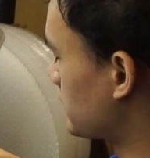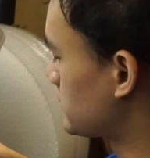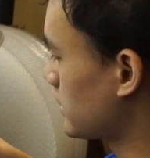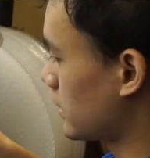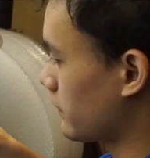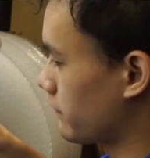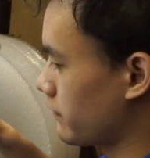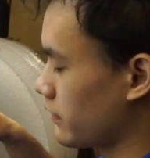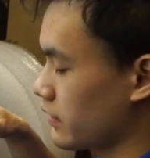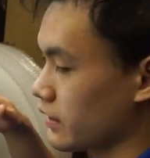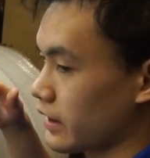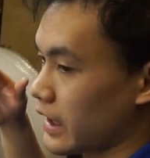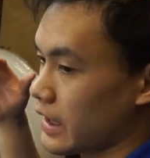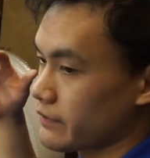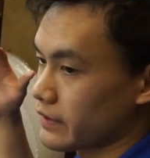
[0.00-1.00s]
instead of
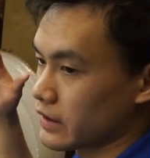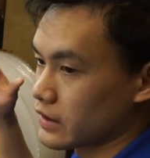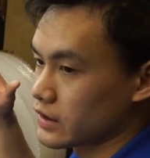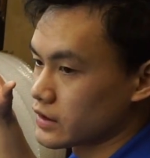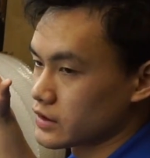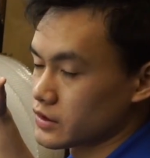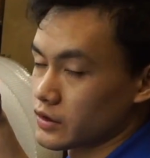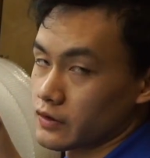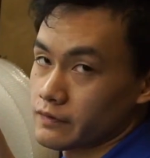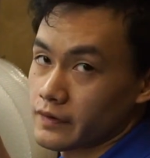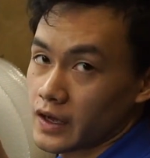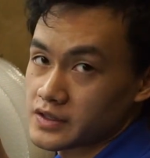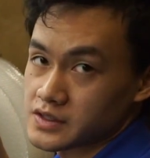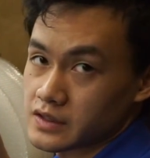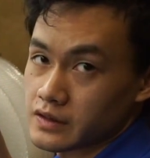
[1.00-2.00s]
having the
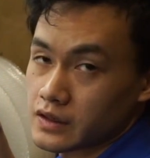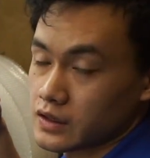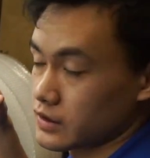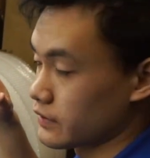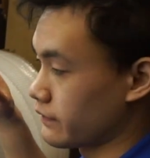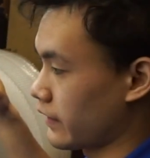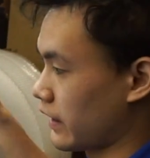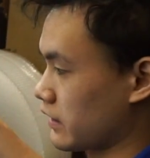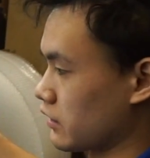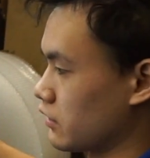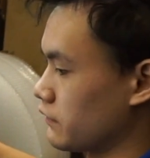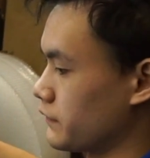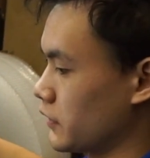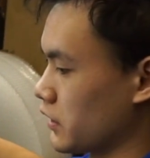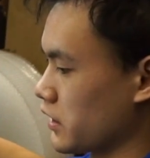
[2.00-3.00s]
faucet
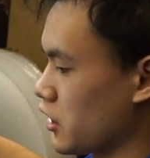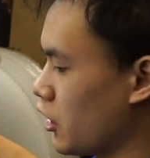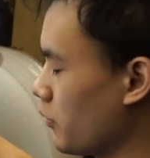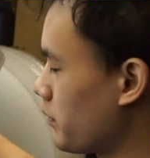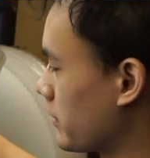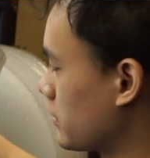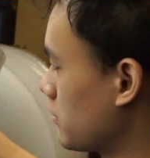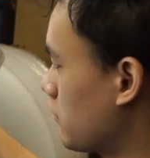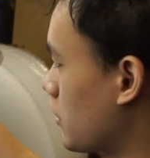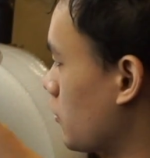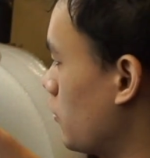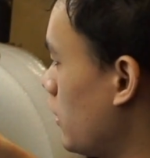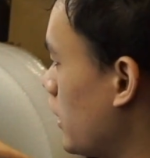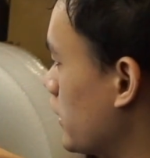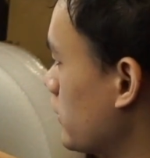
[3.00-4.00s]
handle fully open, or
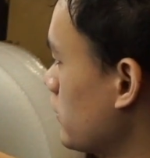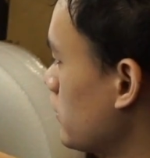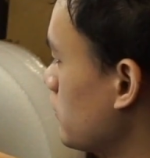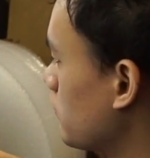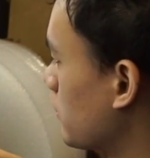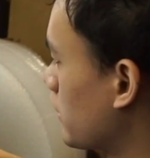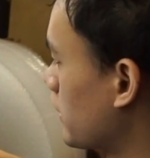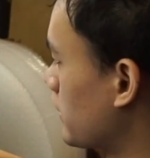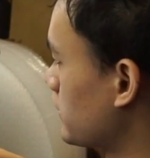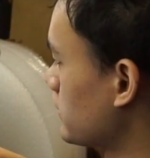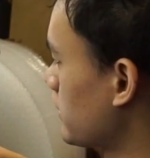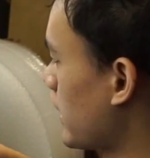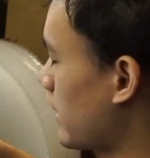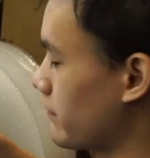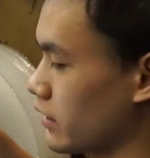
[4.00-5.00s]
one, we're gonna
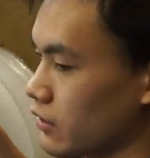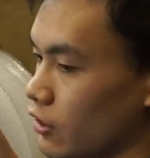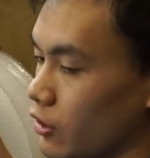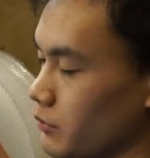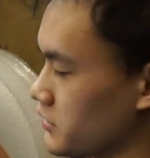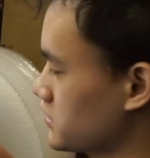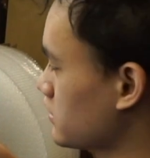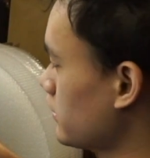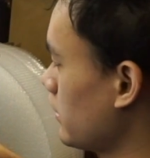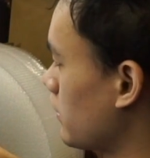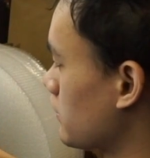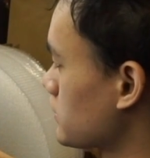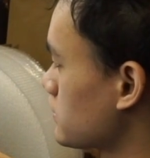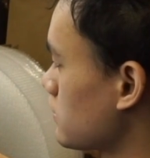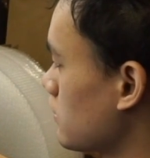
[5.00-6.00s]
have it almost
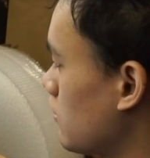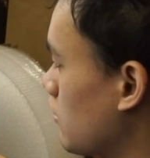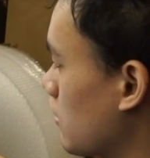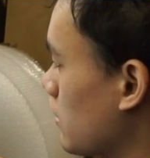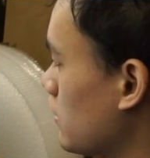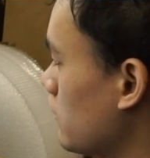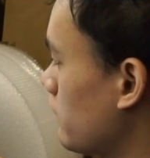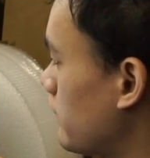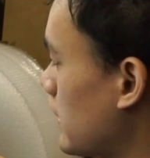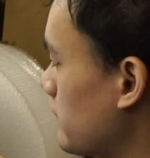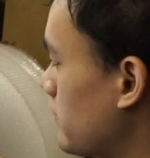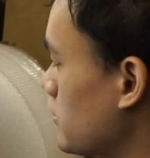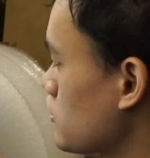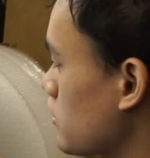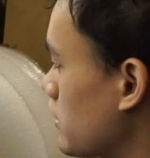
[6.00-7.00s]
closed, or
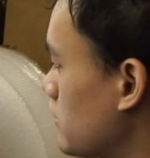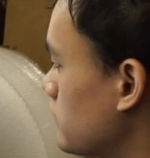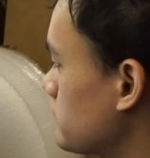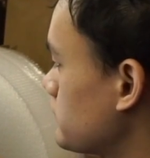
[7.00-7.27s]
five hundred.